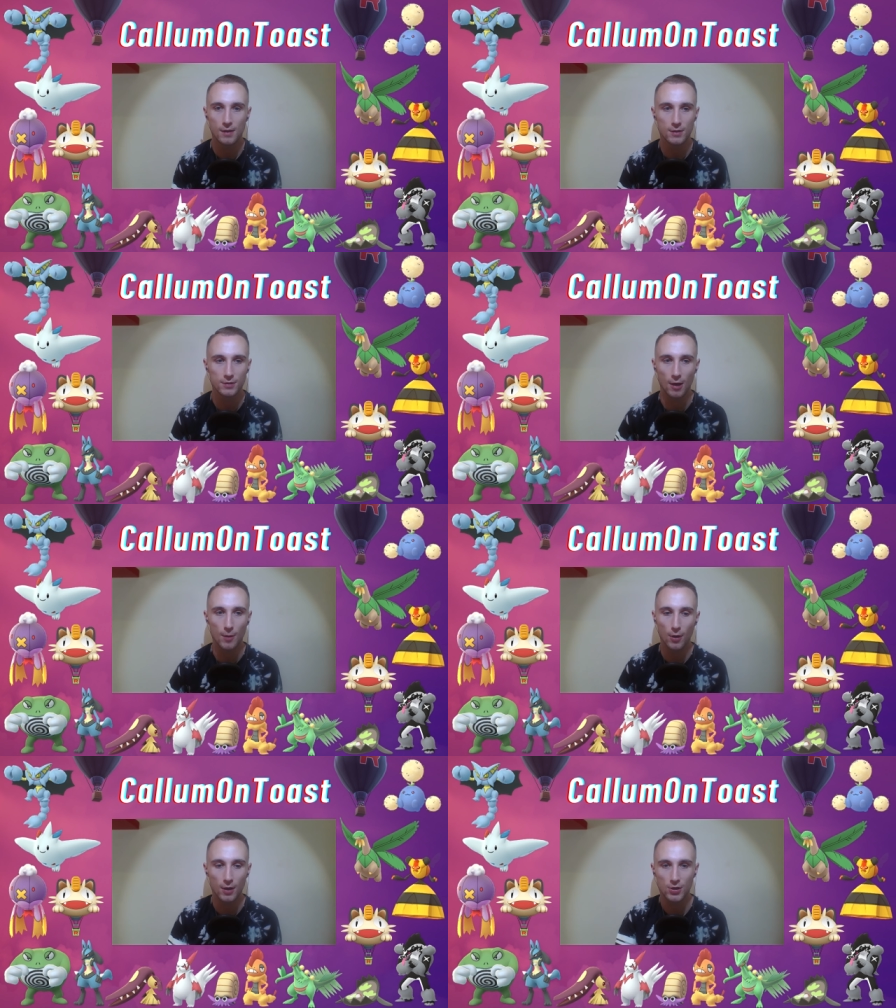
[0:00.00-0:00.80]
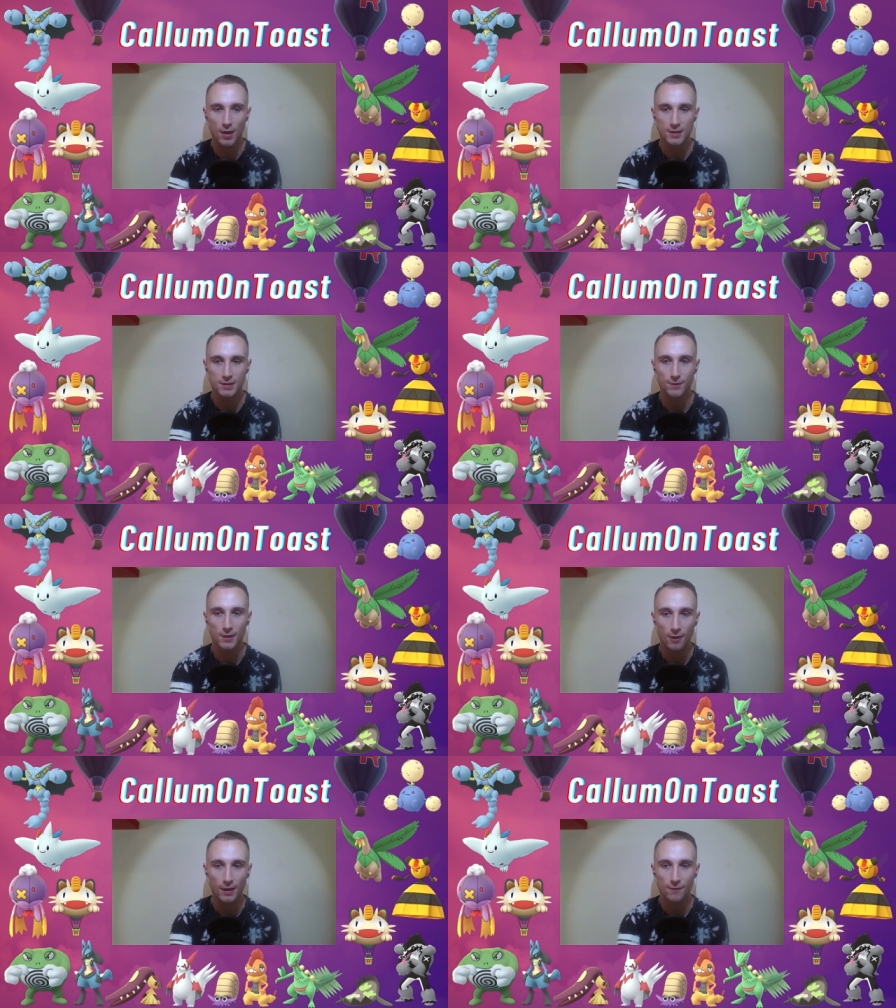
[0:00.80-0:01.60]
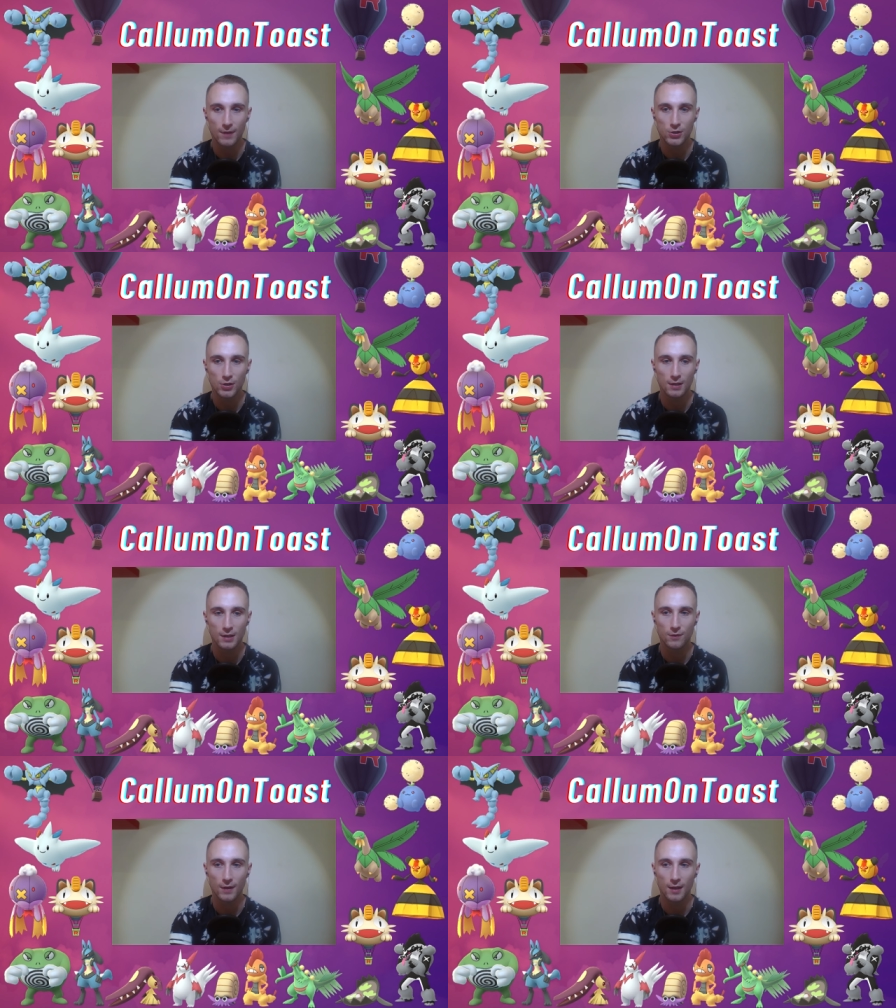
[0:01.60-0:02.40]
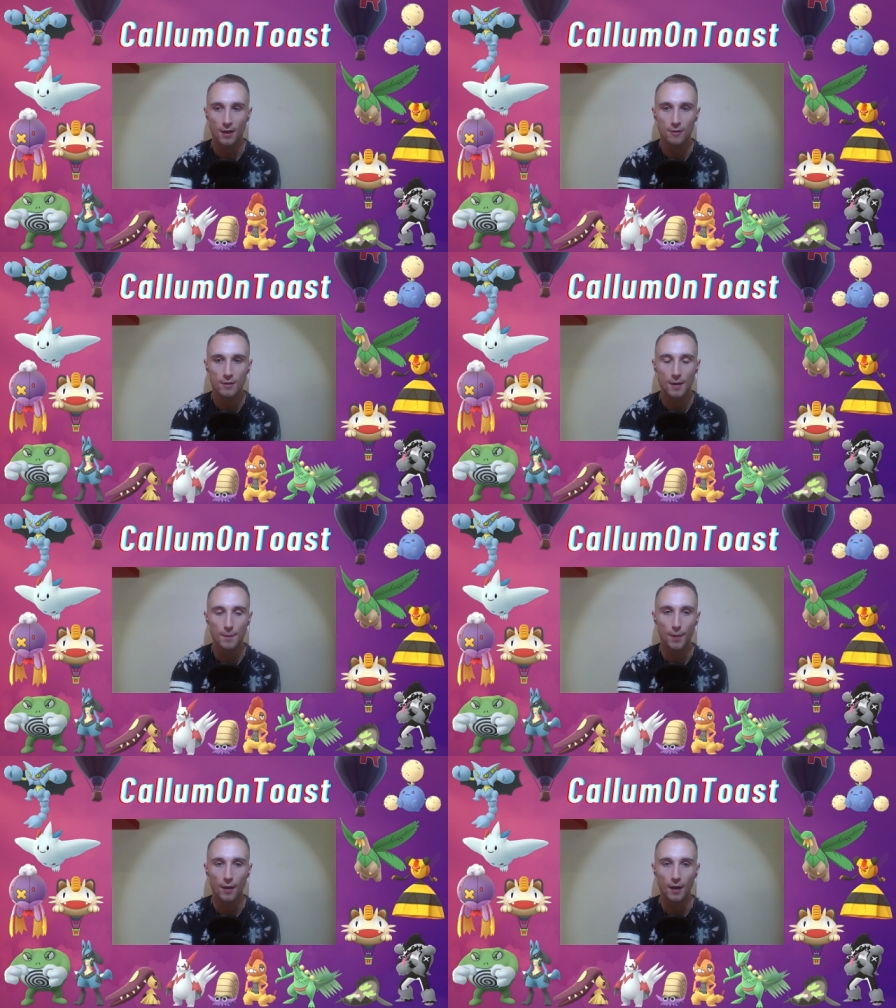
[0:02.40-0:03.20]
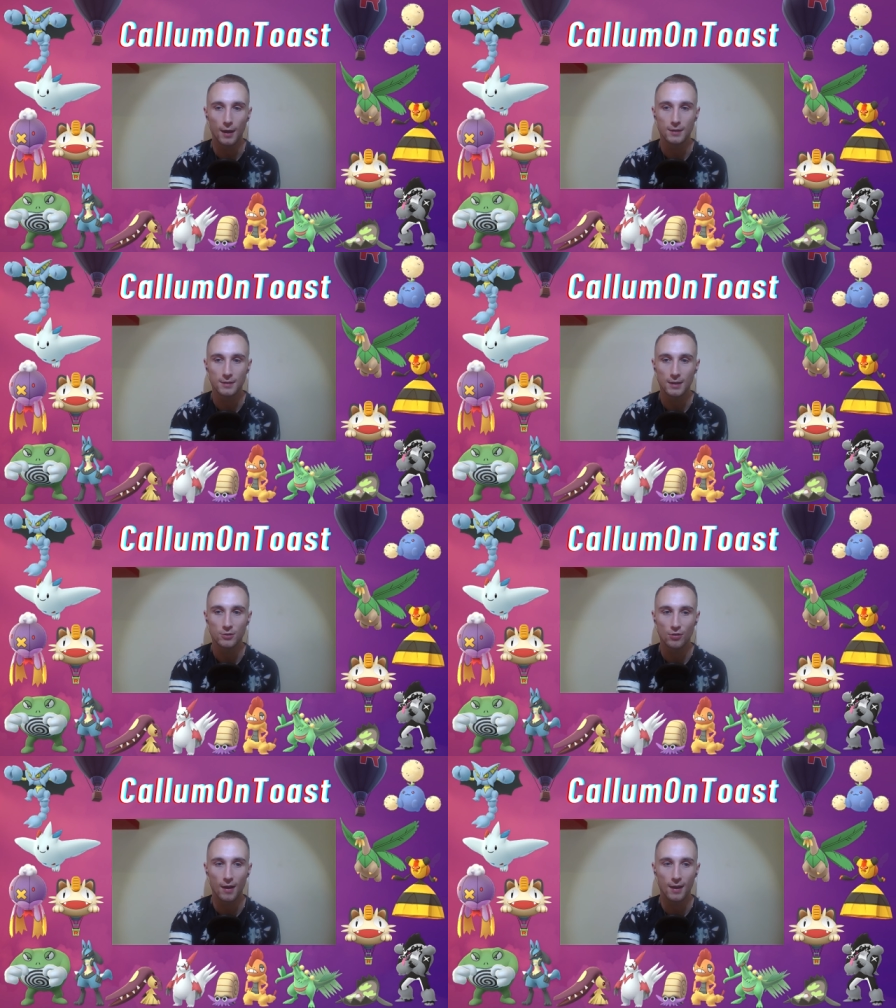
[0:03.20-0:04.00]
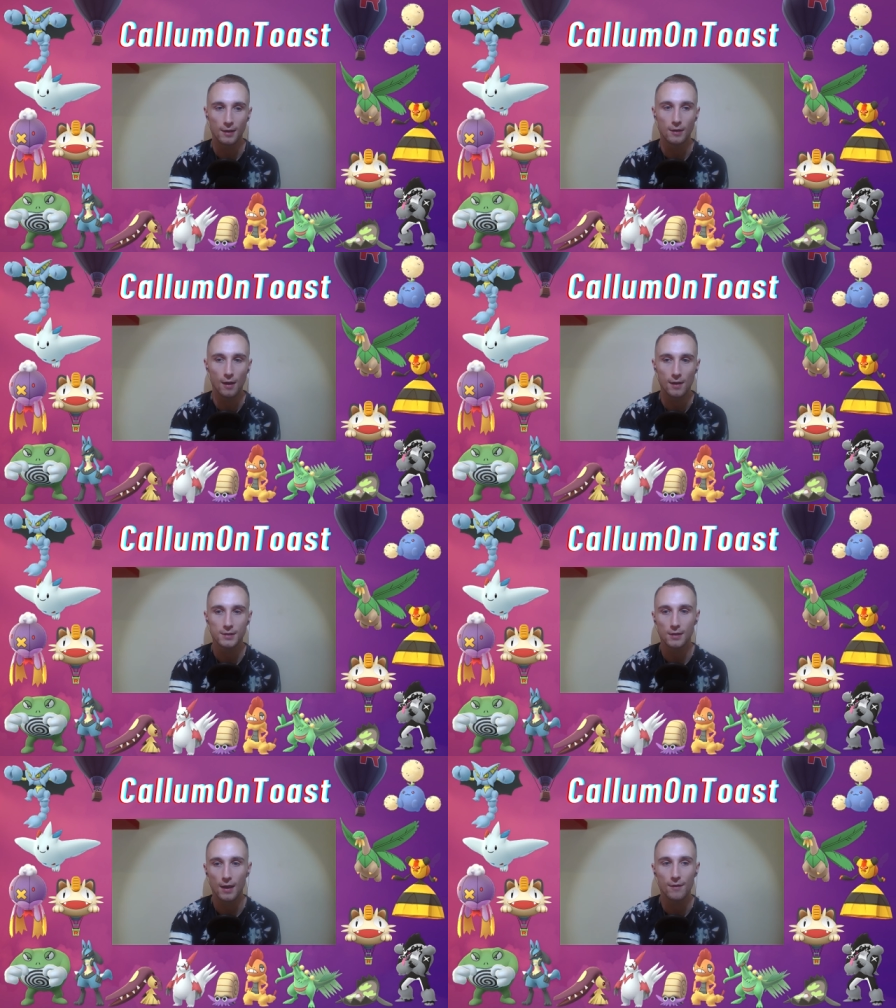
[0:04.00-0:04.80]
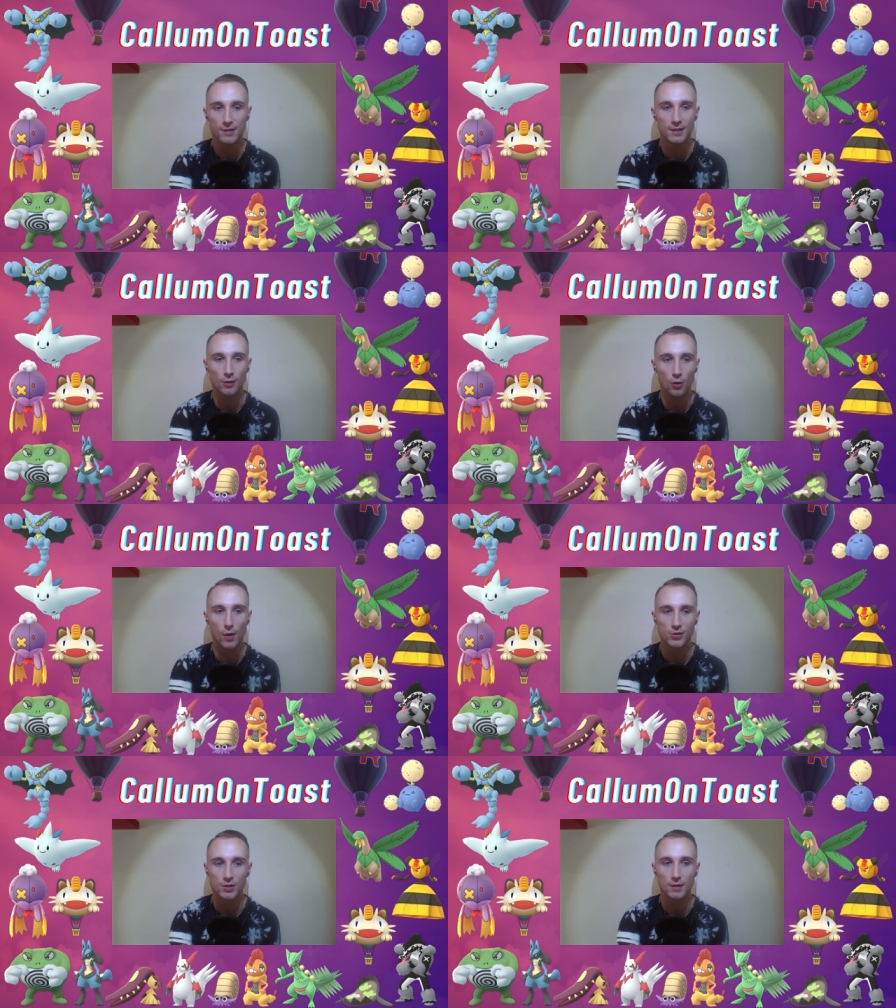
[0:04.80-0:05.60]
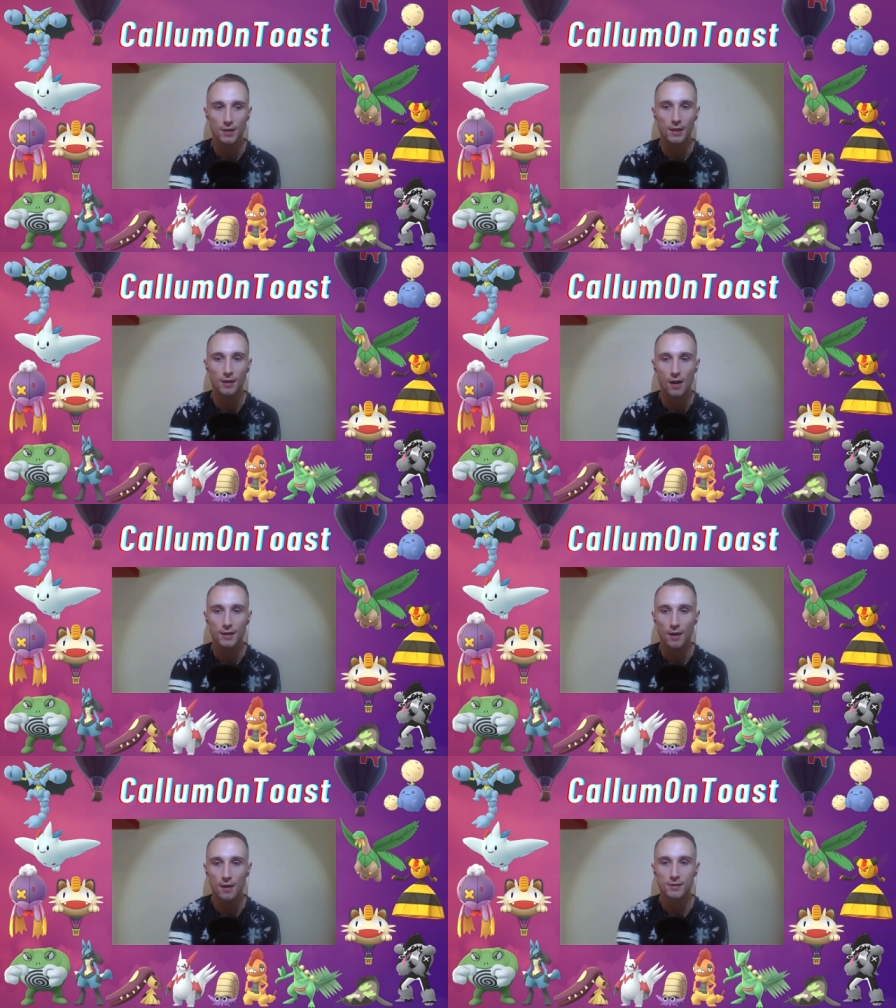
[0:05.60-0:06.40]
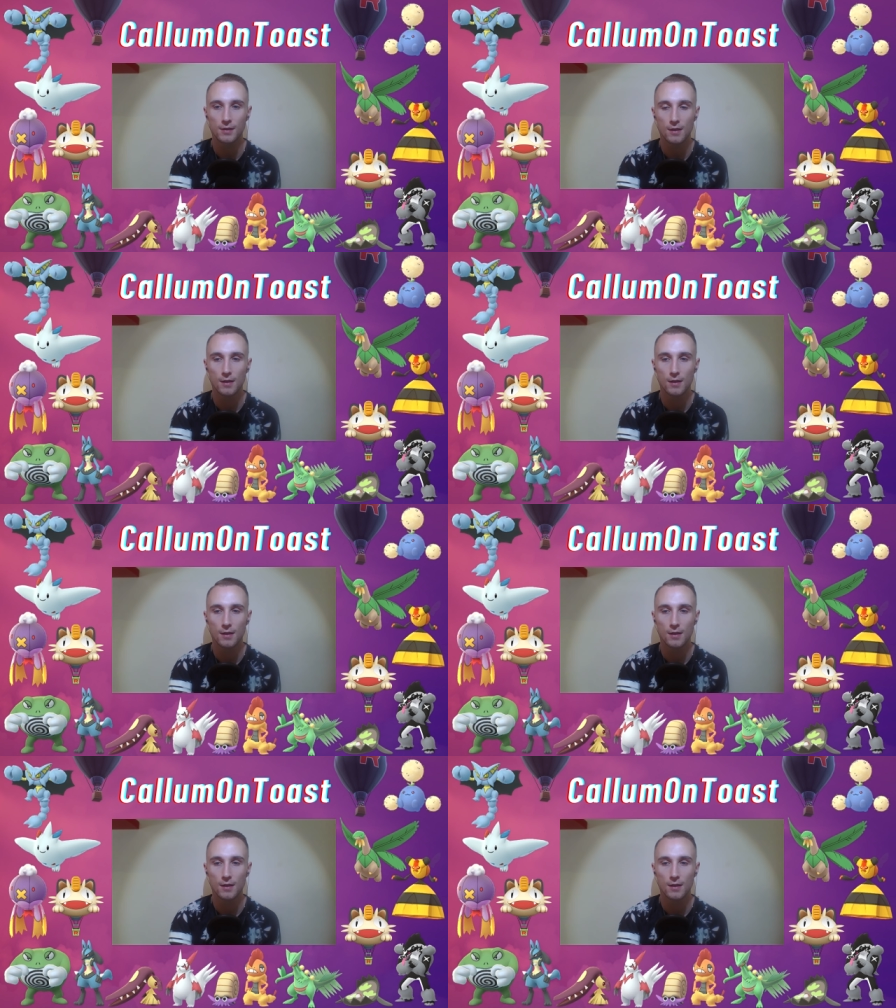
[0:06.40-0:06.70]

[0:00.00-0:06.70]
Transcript: So I apologize if you don't get featured in this video, but I did try and answer every single question that you guys asked.